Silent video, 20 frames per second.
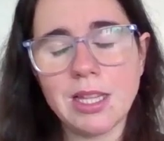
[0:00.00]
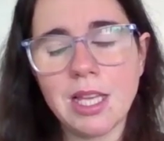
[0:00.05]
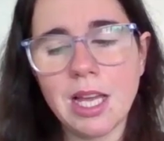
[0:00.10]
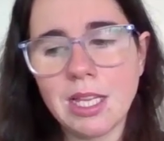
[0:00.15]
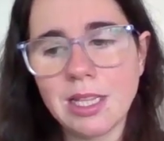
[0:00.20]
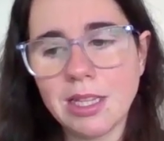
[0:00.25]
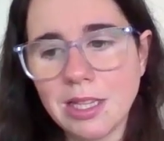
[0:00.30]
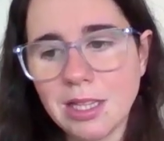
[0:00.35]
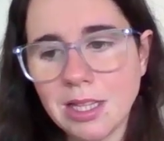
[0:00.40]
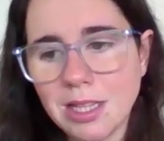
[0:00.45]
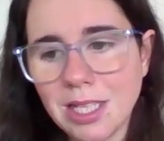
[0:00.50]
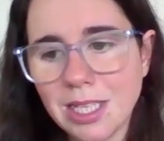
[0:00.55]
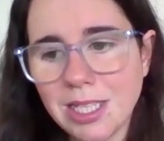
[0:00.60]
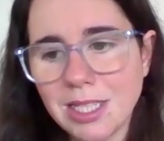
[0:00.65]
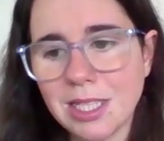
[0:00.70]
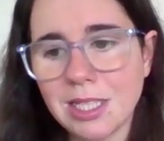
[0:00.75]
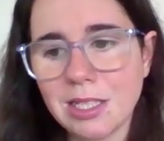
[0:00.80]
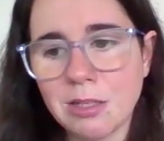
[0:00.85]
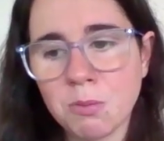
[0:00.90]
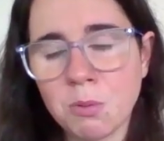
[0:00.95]
And
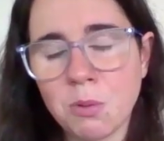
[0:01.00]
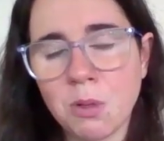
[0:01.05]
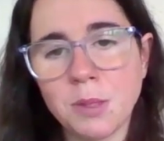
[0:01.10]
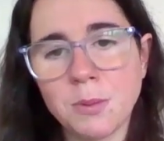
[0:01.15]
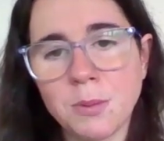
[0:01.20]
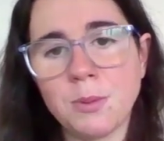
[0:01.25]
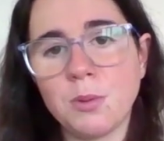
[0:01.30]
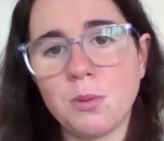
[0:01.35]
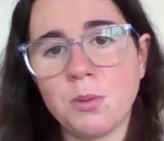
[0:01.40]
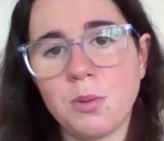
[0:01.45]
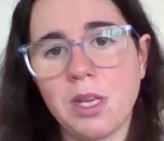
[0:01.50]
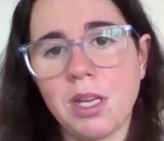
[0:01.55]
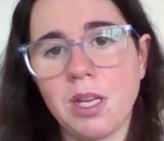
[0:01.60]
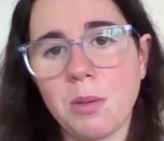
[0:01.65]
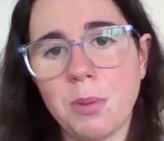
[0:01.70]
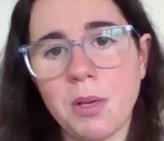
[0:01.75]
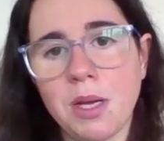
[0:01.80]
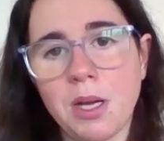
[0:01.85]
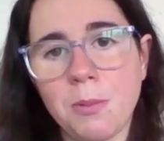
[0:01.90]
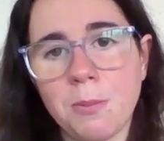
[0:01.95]
this is what I'm talking
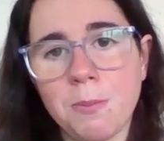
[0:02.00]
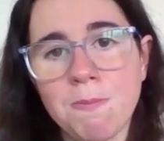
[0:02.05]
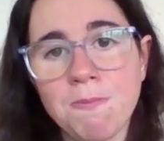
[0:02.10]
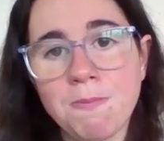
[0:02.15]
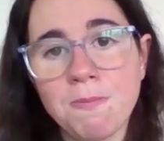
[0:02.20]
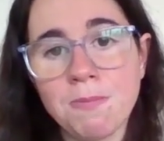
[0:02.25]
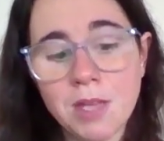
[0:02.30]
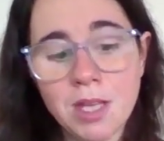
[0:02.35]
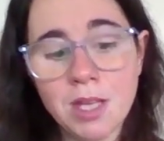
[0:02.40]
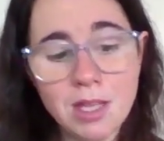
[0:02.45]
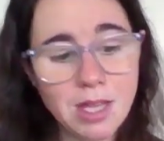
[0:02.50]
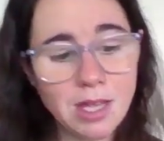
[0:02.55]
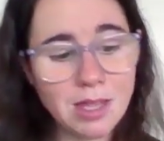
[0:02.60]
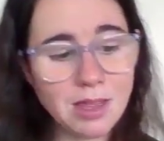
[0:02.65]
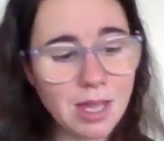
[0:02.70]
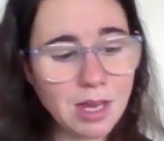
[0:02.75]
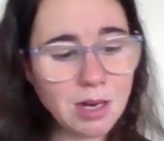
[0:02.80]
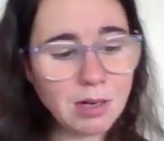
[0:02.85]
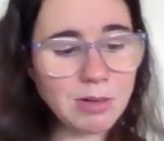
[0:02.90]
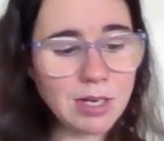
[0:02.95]
about.
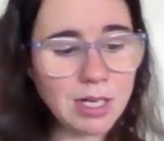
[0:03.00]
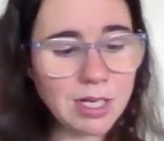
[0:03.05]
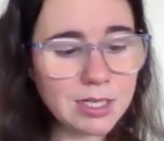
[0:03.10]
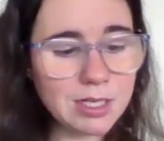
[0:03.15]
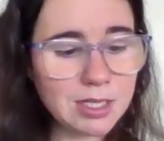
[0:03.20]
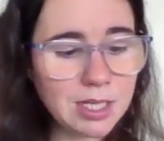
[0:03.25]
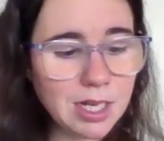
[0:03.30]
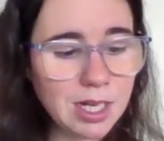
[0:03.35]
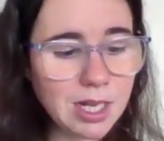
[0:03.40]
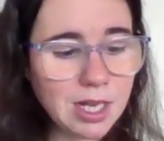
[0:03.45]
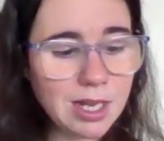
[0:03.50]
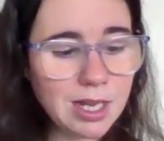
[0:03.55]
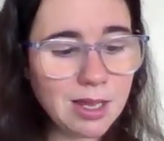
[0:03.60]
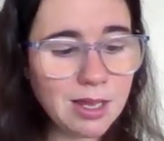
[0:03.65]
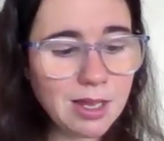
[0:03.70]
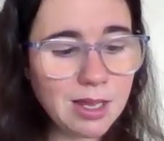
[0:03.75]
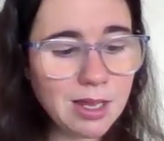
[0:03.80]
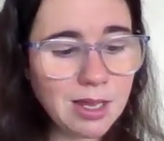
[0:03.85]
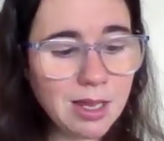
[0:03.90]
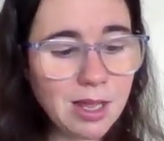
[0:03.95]
That there is
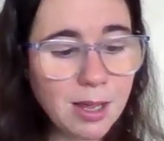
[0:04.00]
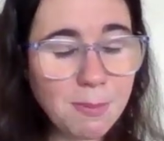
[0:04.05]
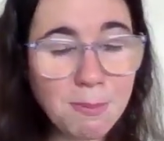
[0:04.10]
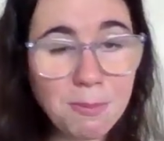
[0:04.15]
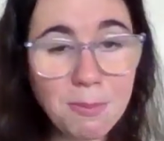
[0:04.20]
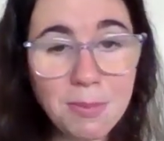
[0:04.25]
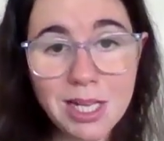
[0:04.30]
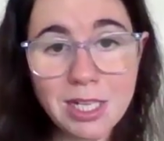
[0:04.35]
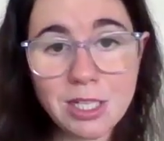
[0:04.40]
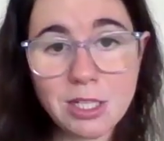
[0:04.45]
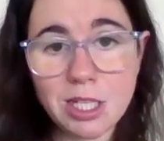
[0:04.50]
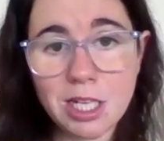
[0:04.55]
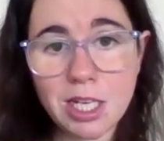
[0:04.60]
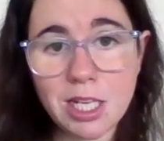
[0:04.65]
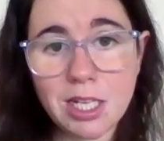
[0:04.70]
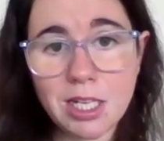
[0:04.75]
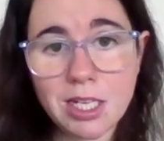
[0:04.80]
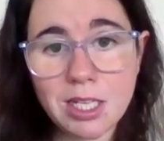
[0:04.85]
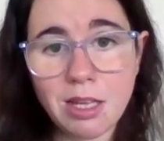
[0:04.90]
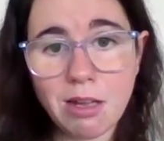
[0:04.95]

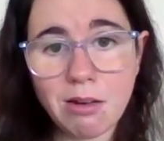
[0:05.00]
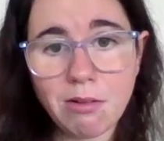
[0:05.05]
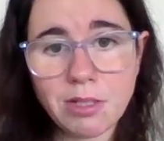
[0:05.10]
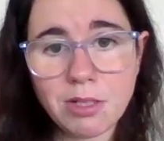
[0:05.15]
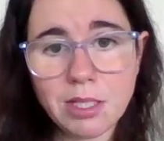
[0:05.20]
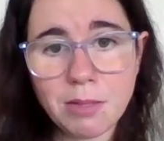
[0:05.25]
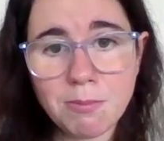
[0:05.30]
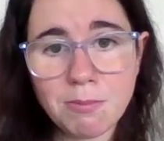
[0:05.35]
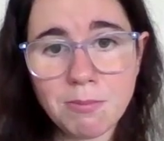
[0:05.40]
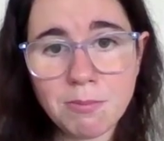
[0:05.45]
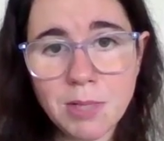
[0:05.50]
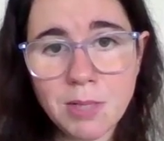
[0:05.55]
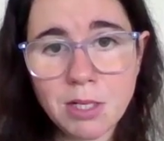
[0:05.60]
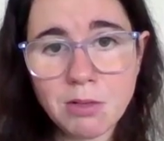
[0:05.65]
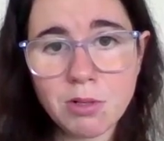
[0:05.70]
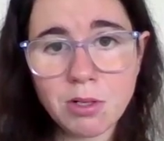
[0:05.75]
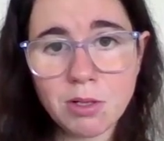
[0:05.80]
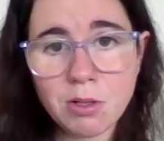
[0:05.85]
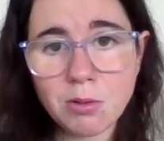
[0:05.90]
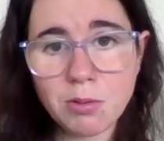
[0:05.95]
magic, there is a
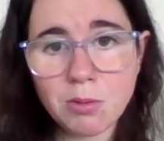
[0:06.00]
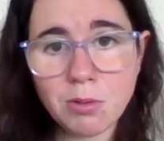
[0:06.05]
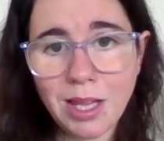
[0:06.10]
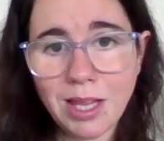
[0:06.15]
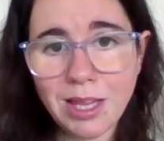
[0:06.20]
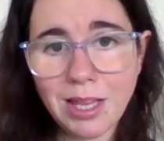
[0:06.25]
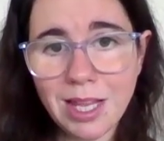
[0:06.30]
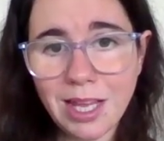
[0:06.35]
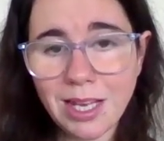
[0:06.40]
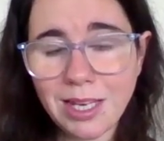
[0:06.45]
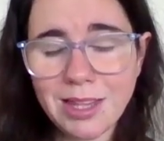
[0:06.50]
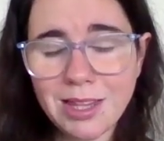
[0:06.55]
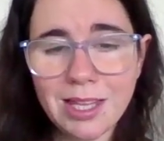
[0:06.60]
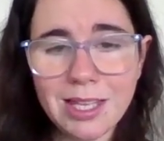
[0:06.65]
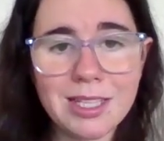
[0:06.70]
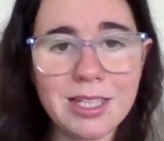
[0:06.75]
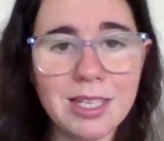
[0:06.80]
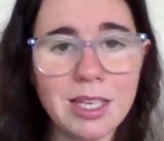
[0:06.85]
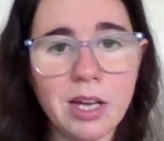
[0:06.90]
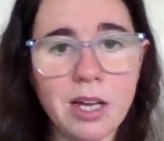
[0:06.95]
miracle in
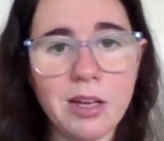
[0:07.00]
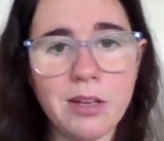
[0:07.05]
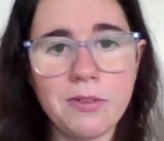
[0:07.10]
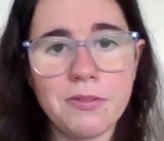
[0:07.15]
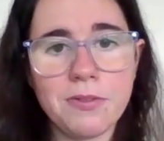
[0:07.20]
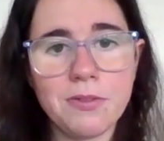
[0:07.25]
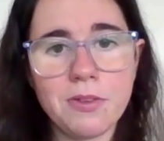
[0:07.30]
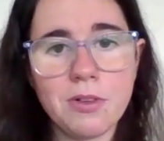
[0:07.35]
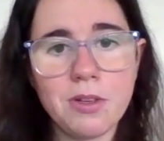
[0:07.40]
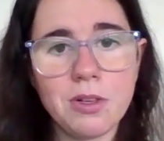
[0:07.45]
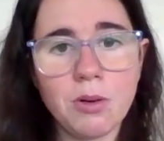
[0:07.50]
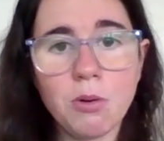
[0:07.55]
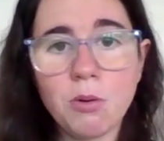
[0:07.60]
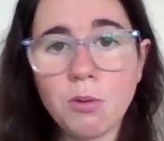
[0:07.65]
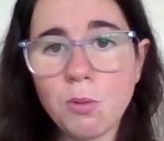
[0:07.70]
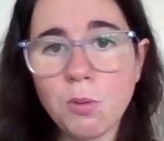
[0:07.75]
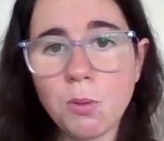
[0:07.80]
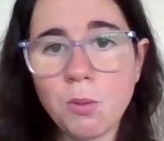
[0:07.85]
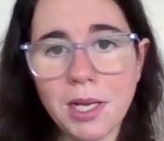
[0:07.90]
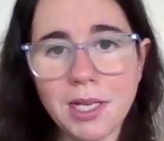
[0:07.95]
this life.
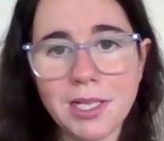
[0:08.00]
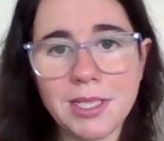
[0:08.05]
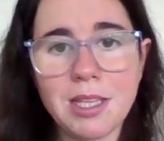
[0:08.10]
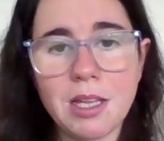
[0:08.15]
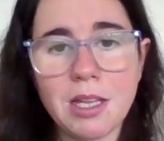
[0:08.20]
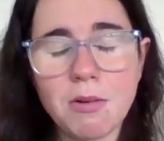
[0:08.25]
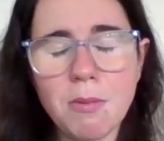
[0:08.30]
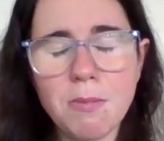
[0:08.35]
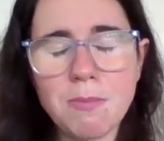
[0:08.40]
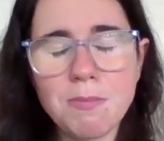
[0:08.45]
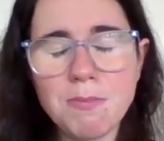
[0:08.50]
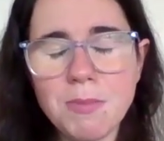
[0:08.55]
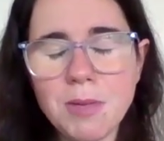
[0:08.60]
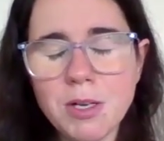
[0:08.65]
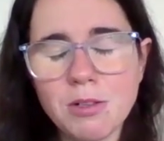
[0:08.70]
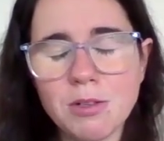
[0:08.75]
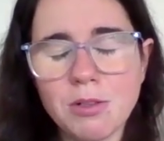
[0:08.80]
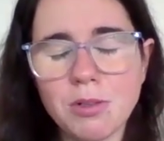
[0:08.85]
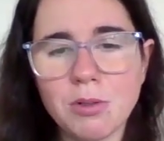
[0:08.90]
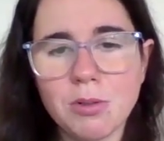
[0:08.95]
Always. There are
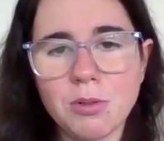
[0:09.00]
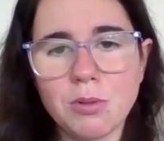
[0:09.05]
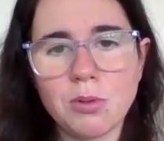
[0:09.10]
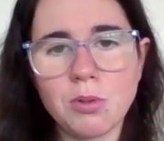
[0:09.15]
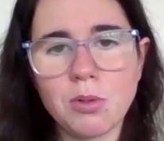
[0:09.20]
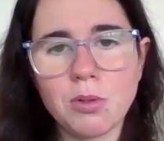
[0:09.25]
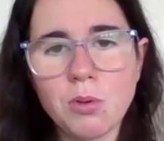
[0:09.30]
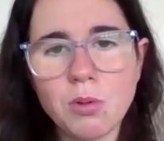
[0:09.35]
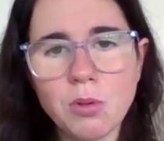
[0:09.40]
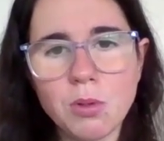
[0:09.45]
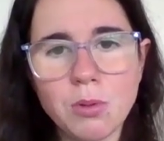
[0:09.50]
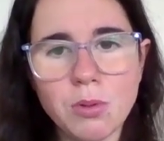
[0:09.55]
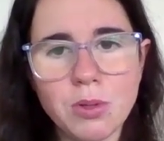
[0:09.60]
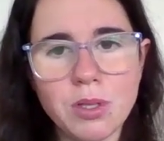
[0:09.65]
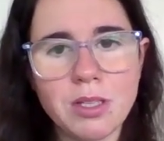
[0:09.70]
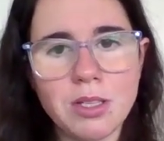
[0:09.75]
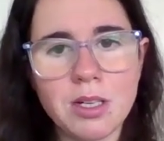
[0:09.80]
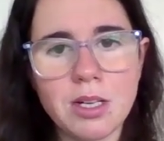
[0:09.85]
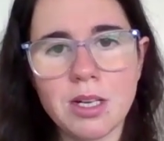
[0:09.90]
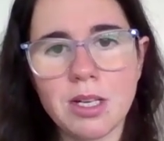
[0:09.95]
miracles all
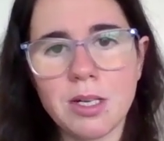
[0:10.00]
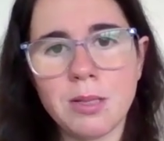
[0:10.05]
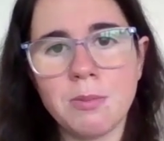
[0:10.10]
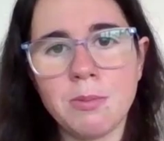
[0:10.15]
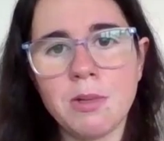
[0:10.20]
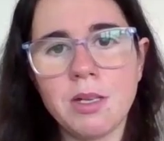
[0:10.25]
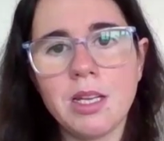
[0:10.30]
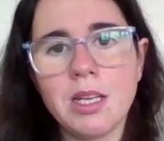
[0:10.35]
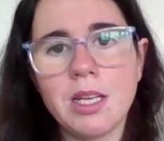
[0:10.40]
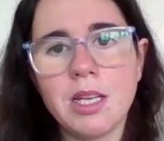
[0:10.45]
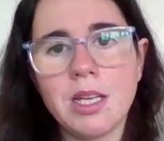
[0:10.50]
the time.